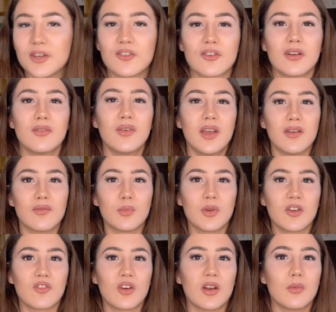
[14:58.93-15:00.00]
a picture. If I have a
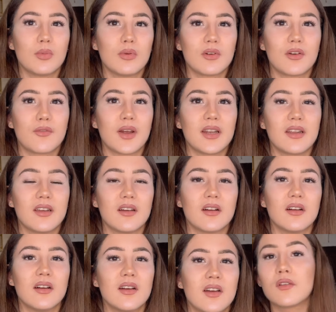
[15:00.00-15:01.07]
picture, I'll put it right
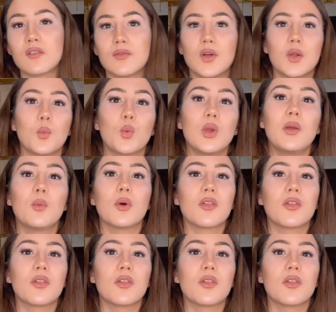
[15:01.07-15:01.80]
here. First of all, we